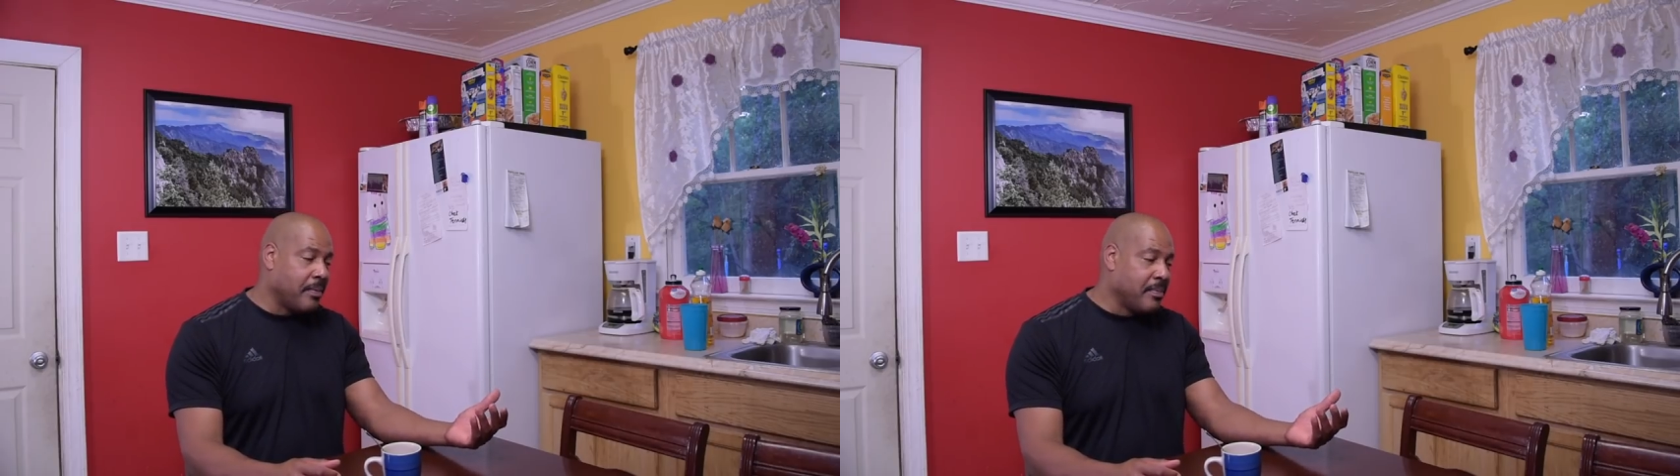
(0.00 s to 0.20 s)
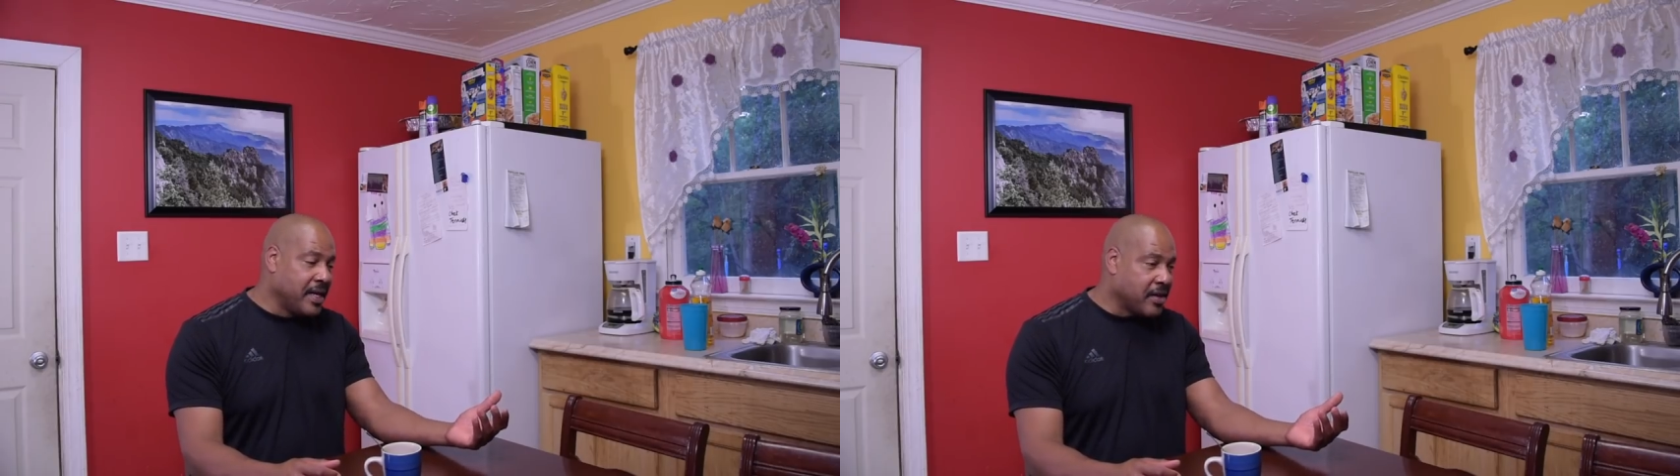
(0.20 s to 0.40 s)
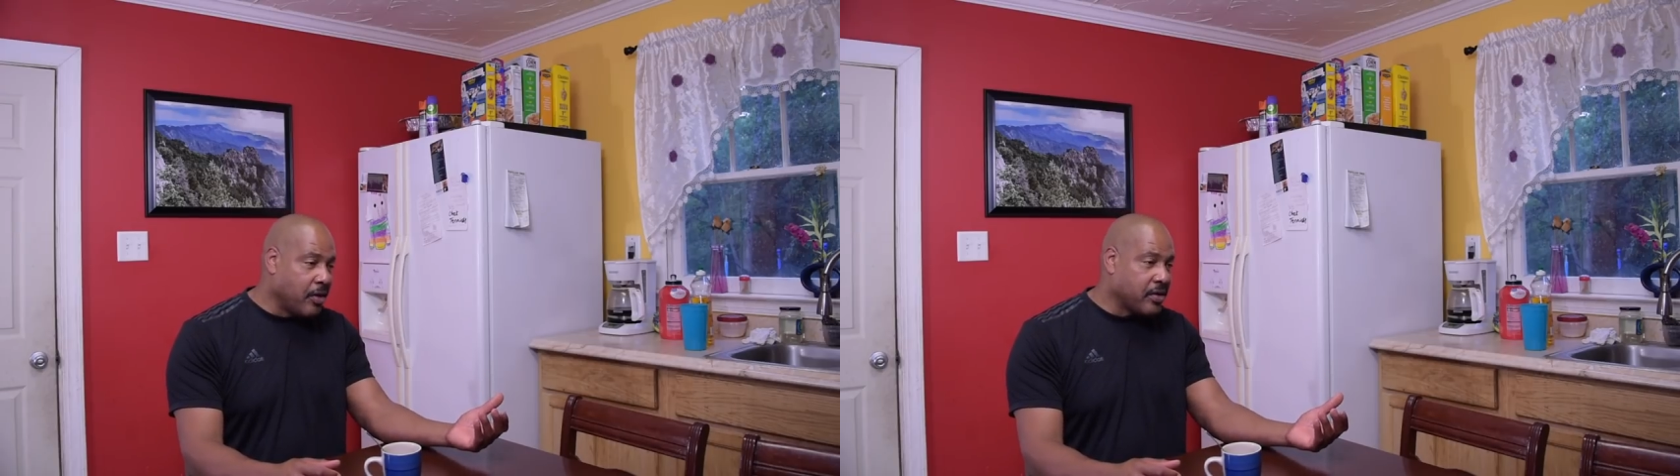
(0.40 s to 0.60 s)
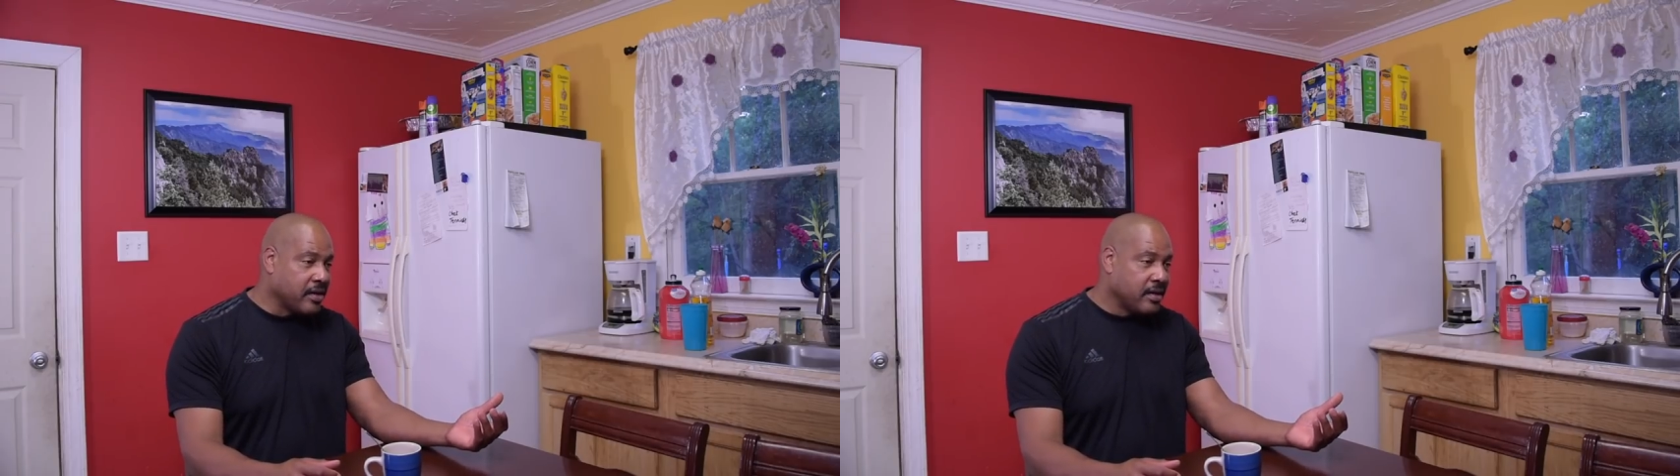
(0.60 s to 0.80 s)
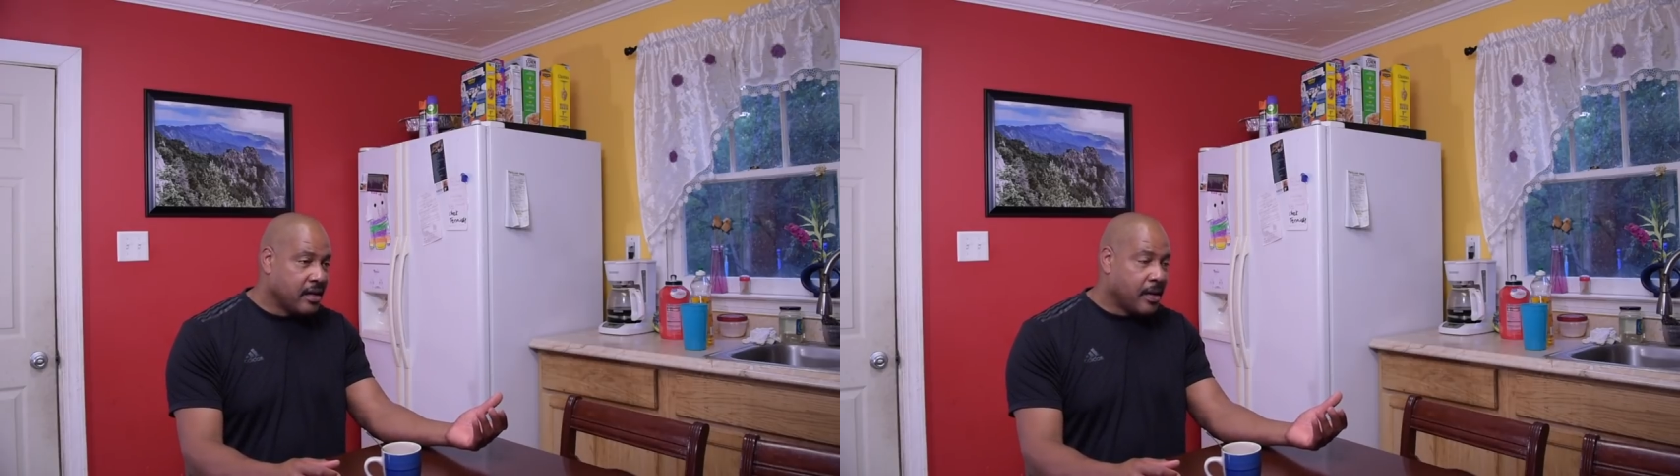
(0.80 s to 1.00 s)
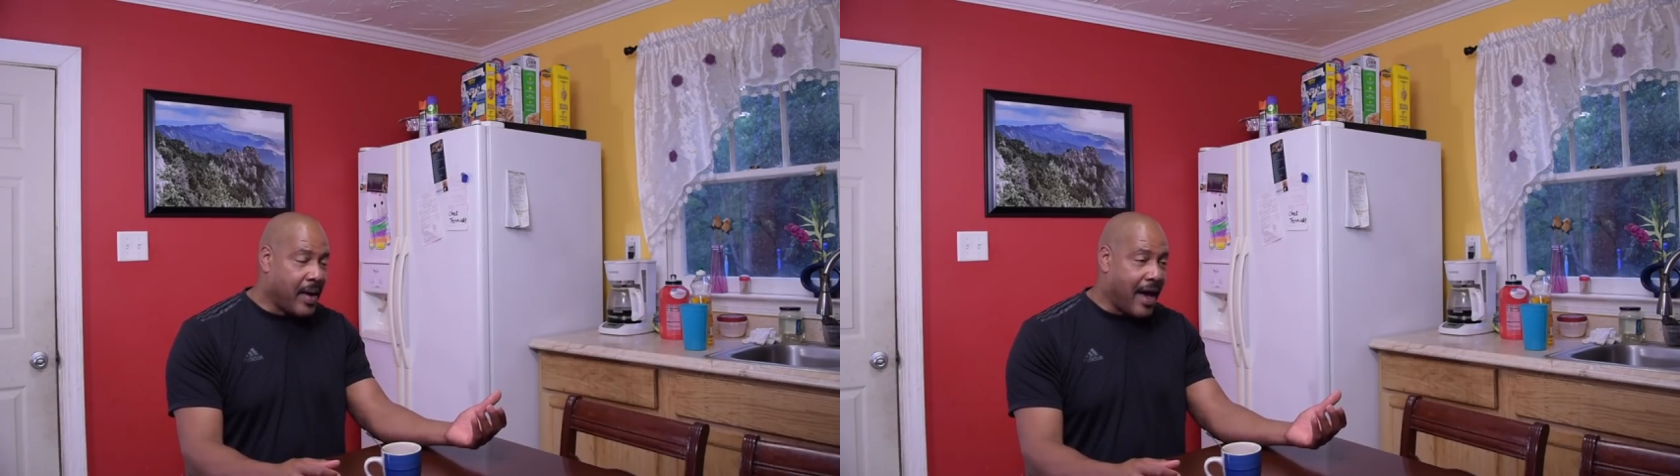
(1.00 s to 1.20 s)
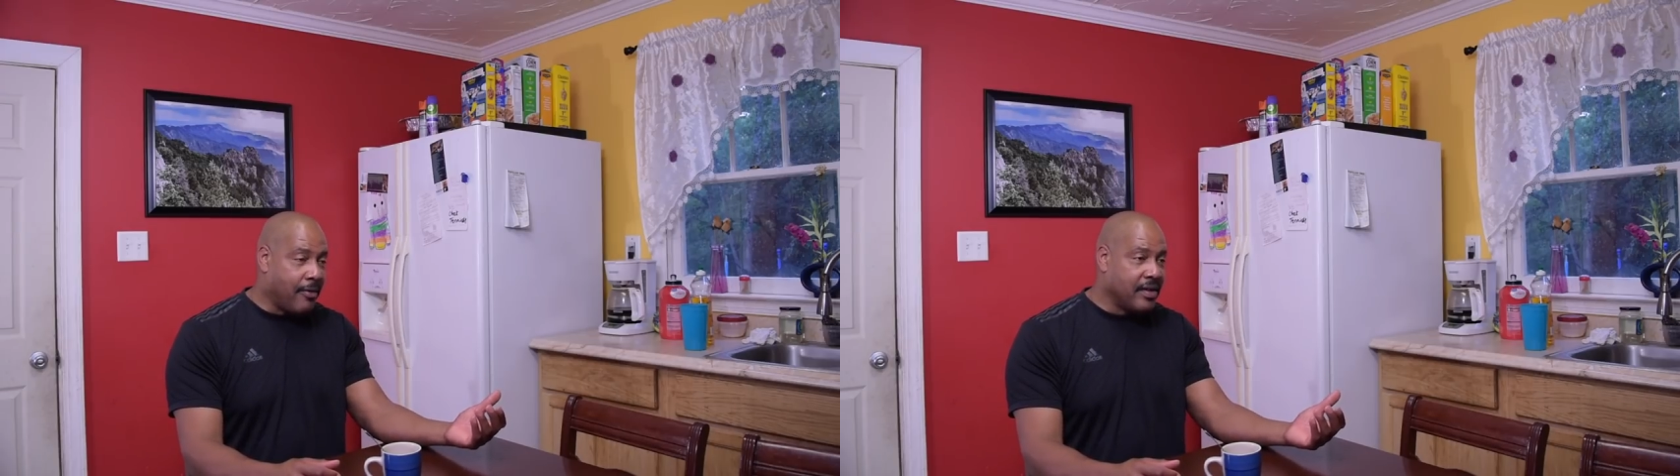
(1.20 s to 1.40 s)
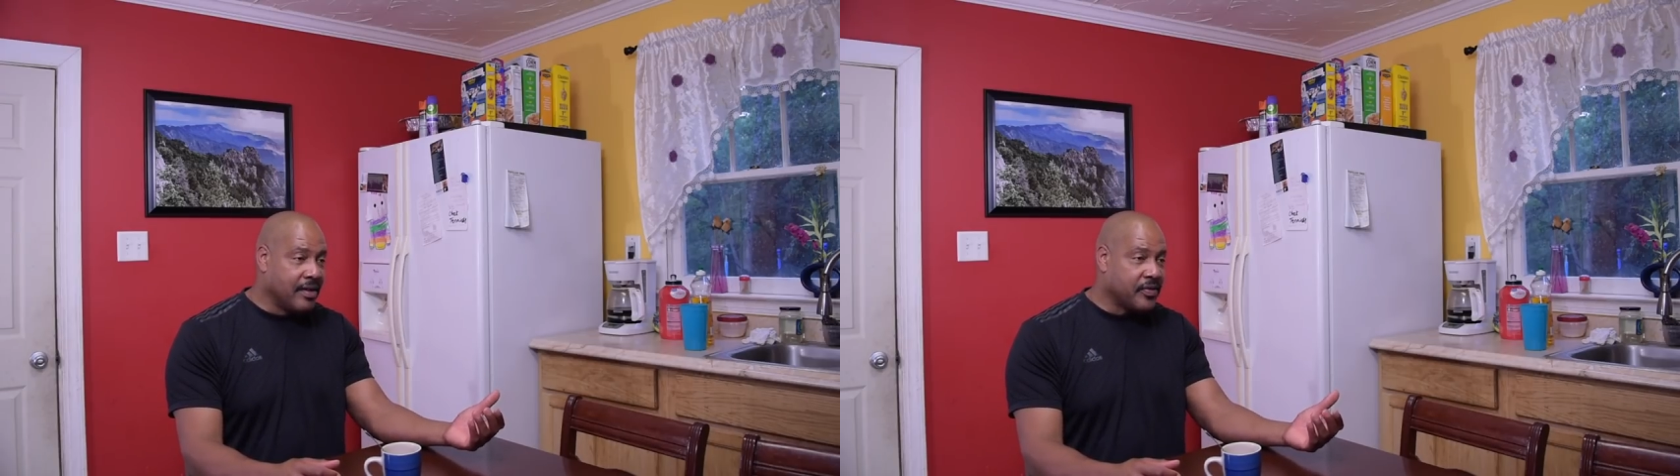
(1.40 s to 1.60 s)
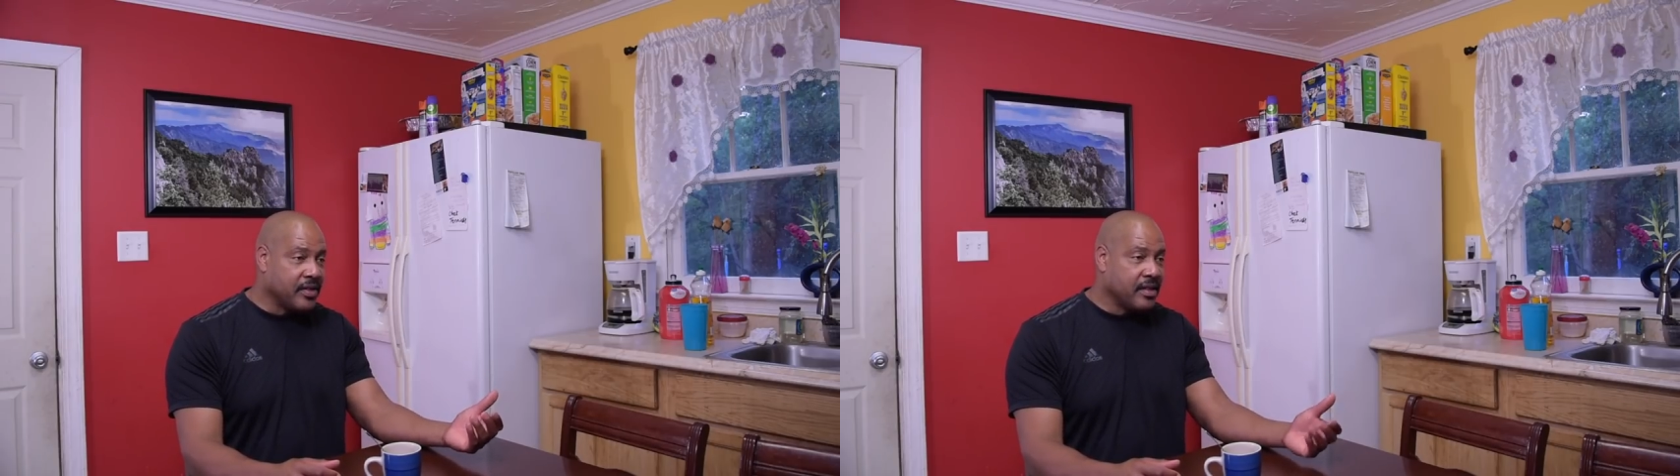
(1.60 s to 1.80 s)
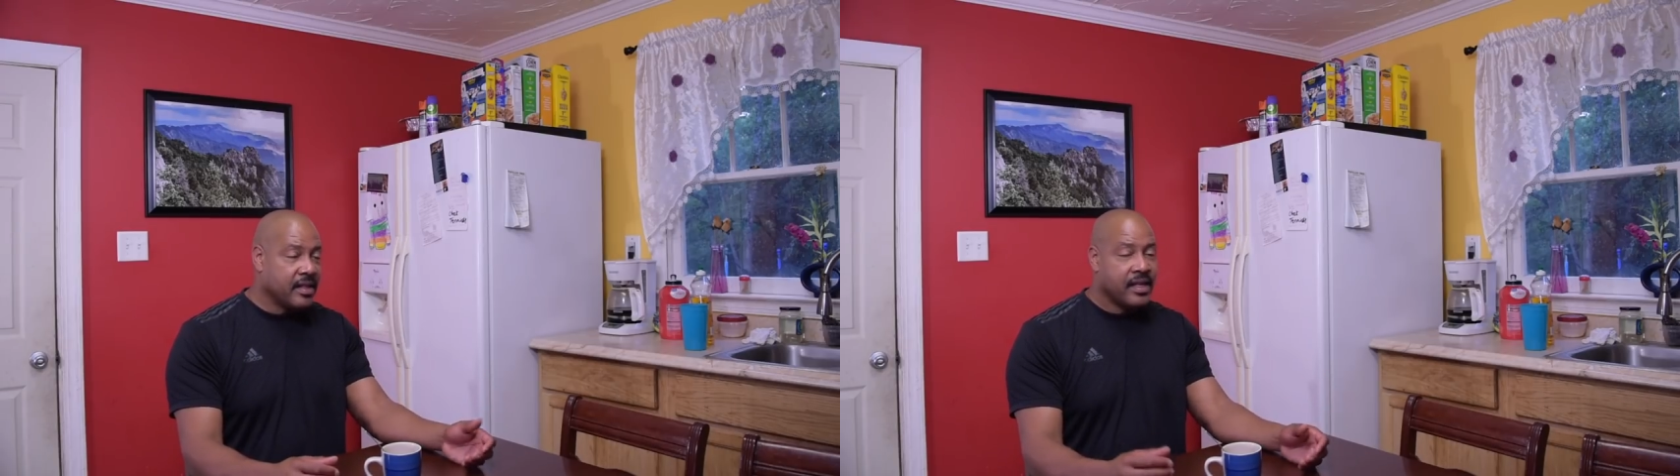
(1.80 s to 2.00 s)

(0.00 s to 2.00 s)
mediocre power lifter